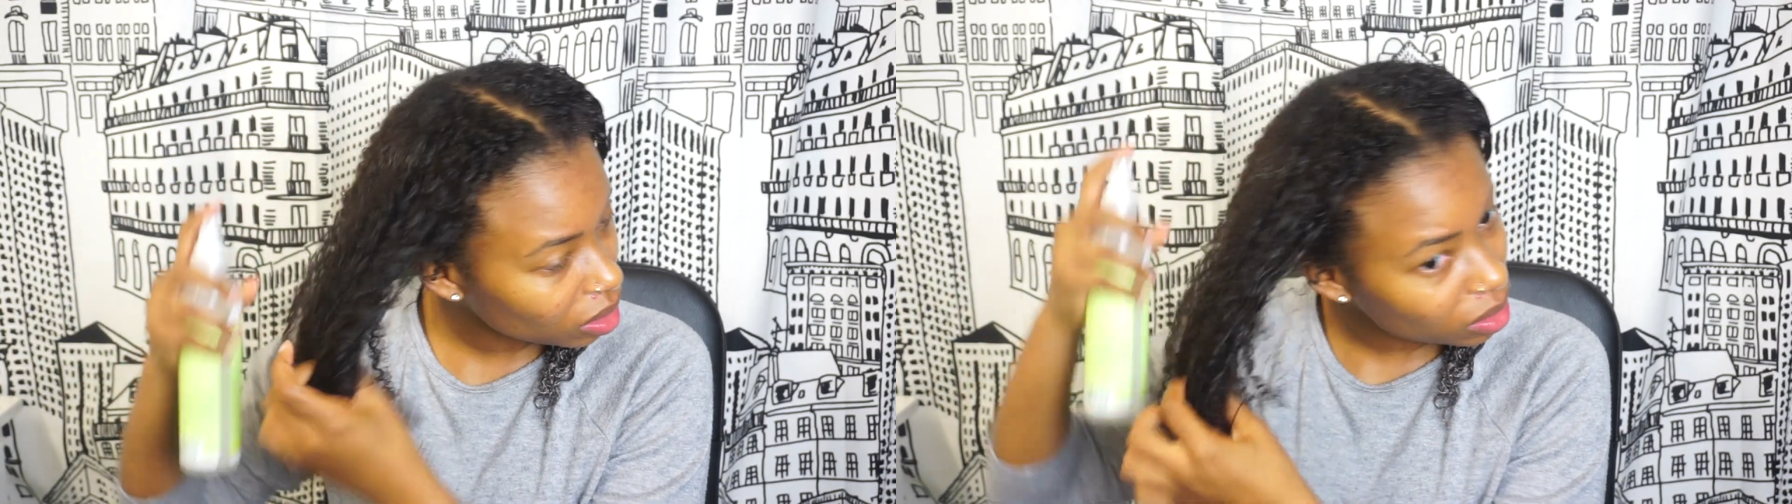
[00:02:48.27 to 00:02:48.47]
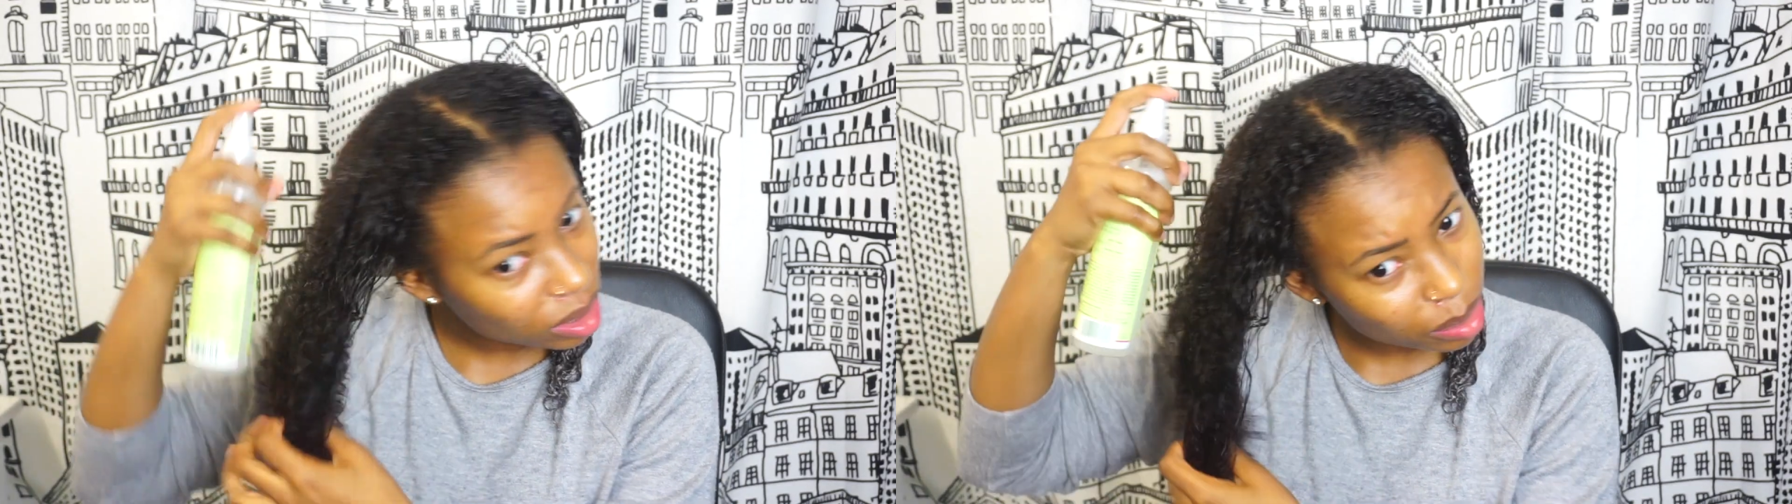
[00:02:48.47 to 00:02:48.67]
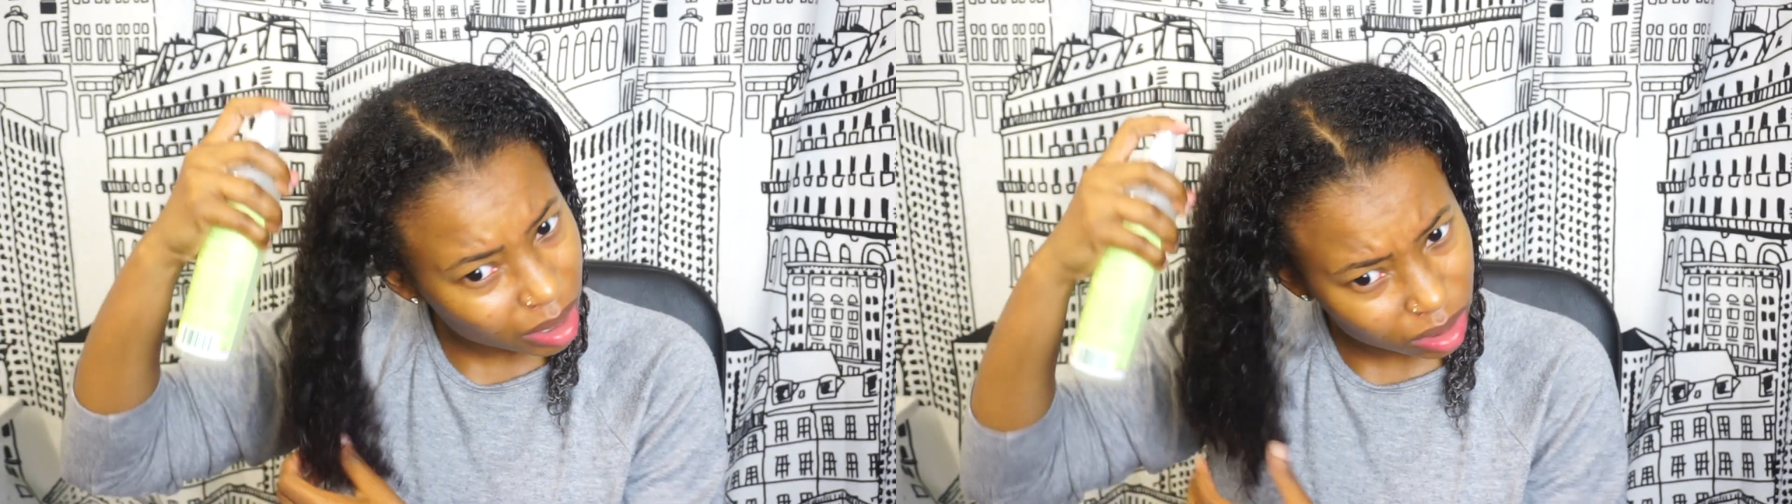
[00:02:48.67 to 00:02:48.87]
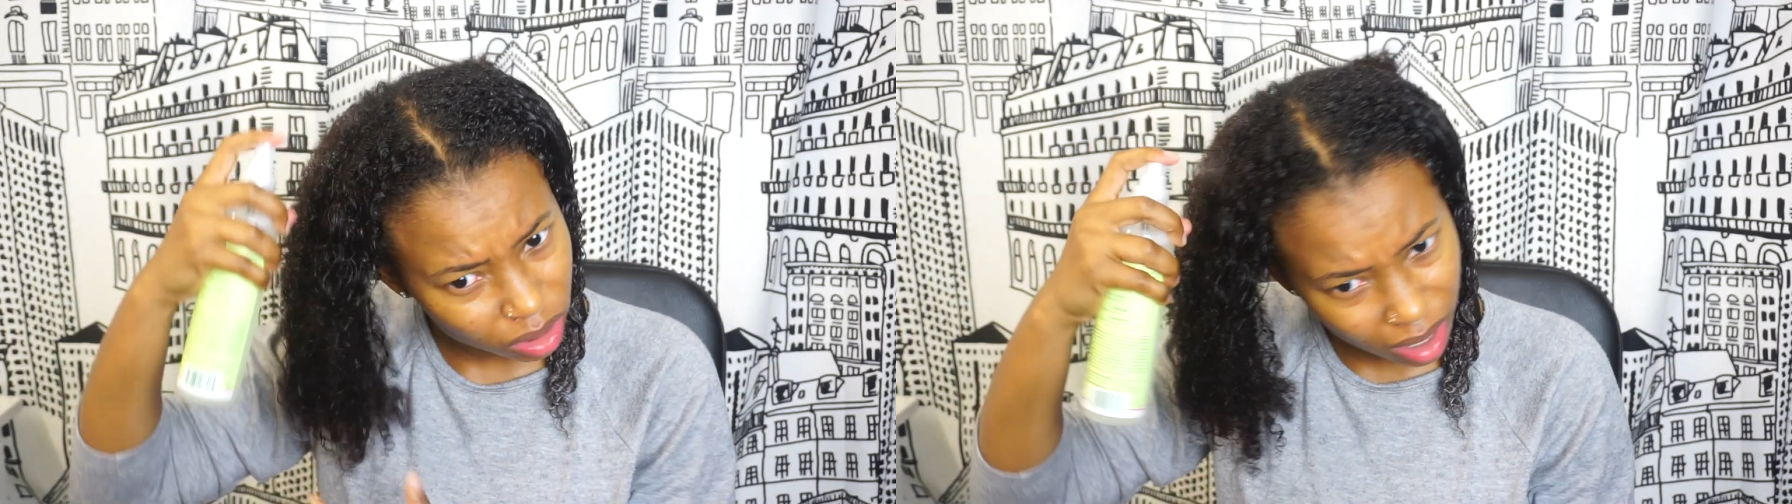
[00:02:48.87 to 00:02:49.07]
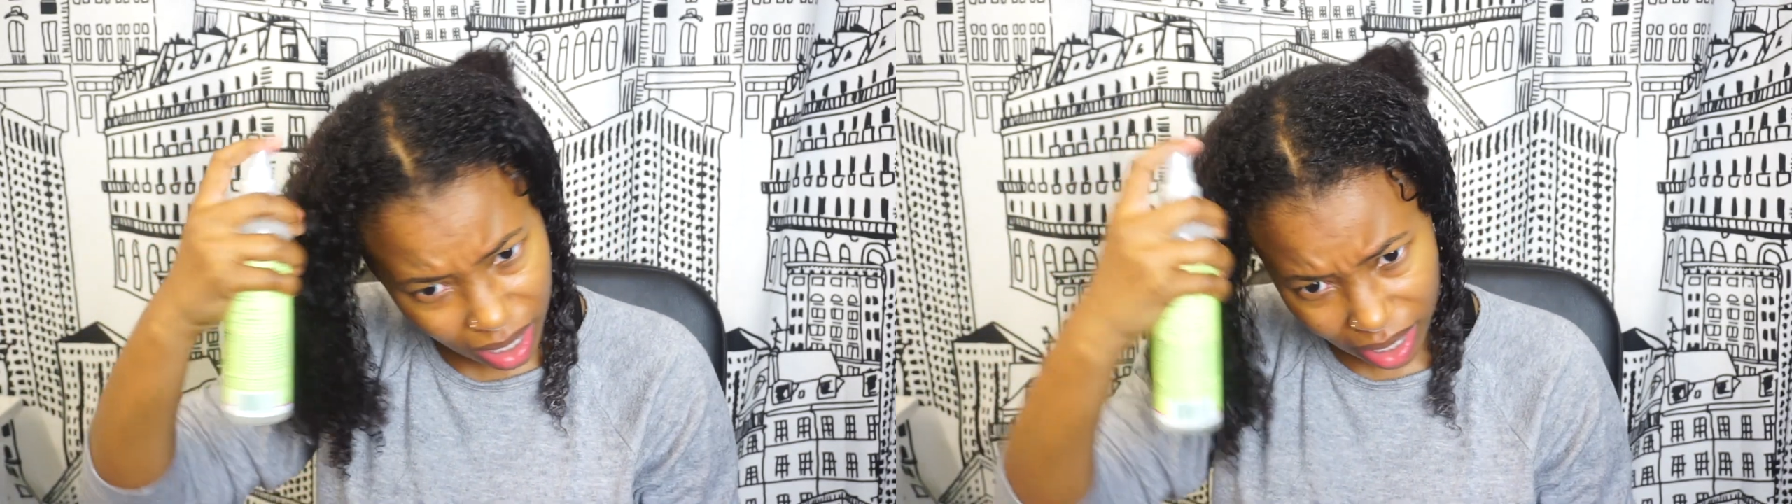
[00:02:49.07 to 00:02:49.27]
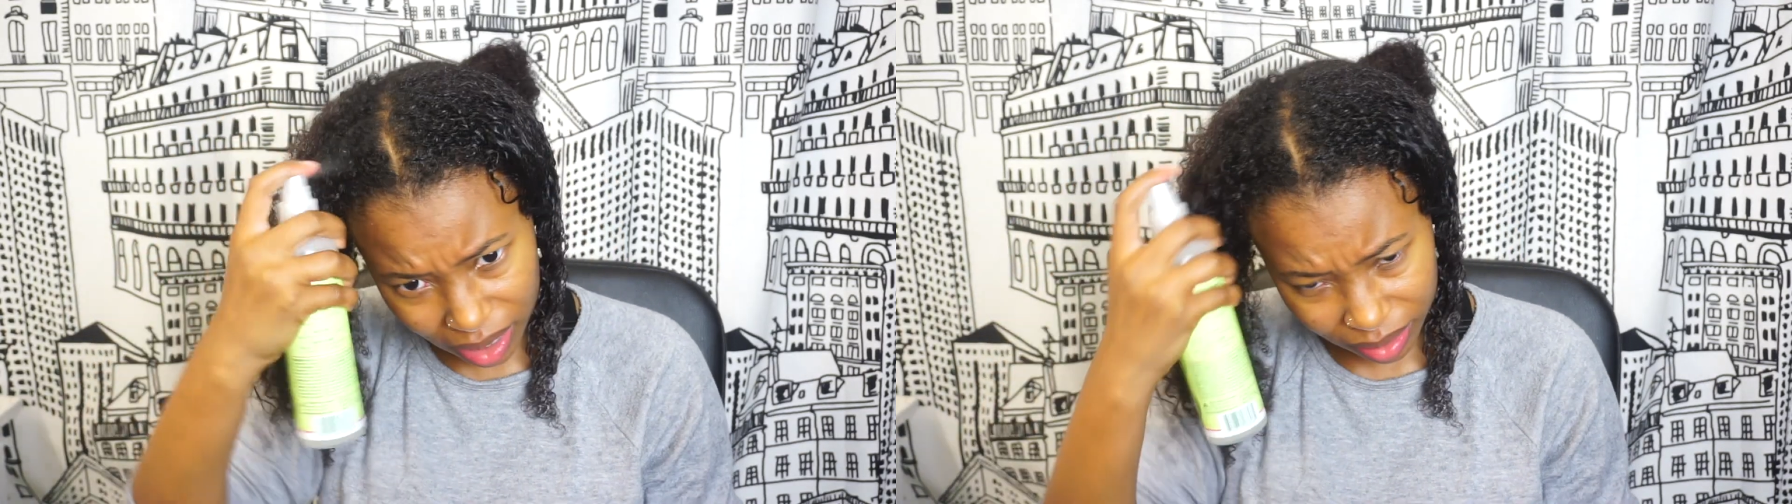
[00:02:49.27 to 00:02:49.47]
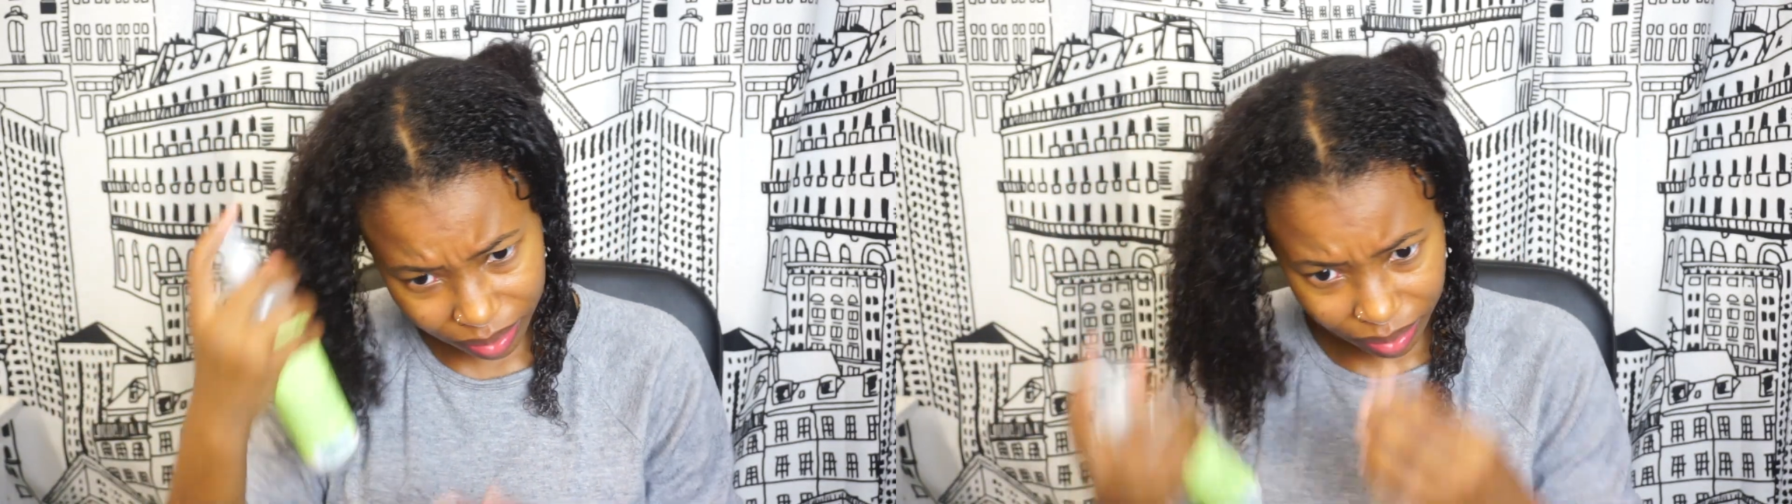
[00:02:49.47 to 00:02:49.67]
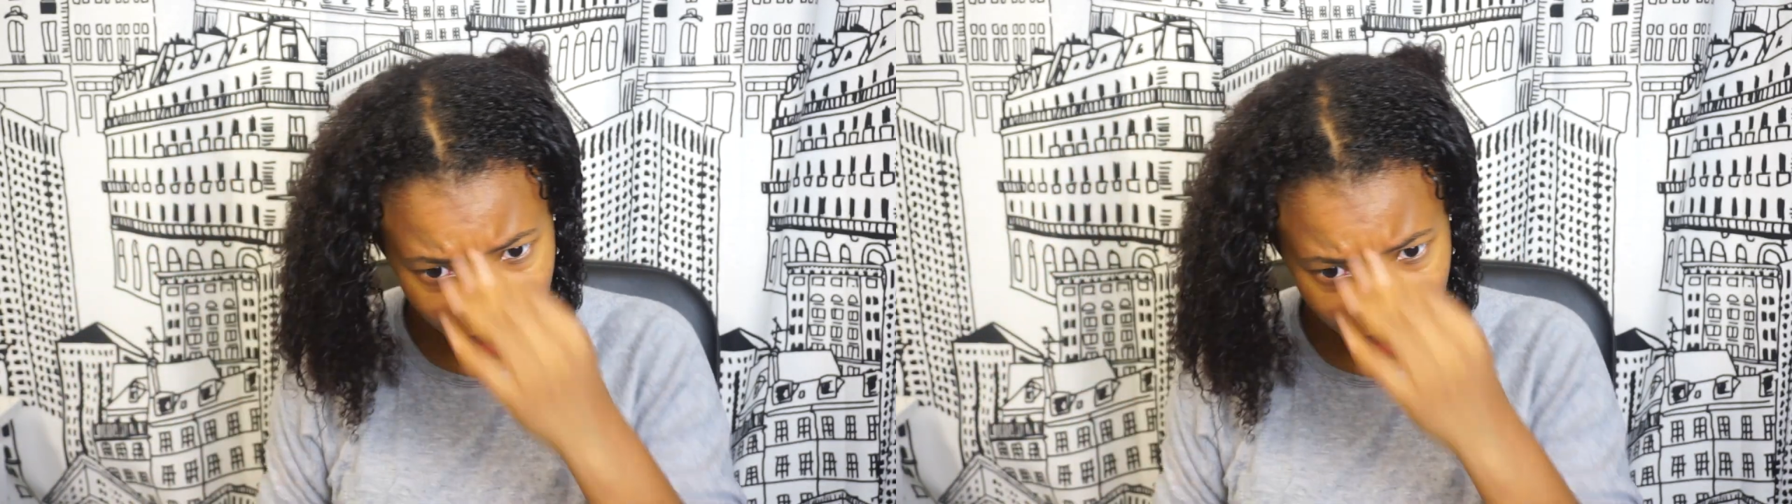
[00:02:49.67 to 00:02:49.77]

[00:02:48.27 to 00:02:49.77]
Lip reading: close to being dry.